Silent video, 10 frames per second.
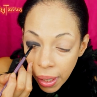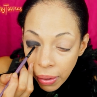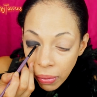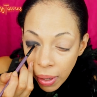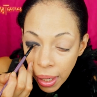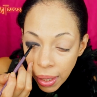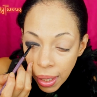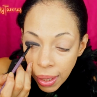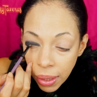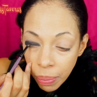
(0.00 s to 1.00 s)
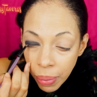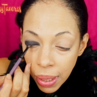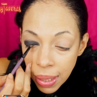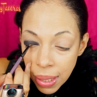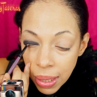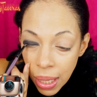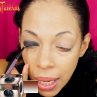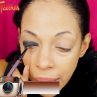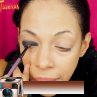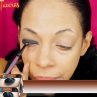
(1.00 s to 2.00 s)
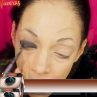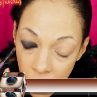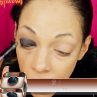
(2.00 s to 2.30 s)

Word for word: that right at the baseline.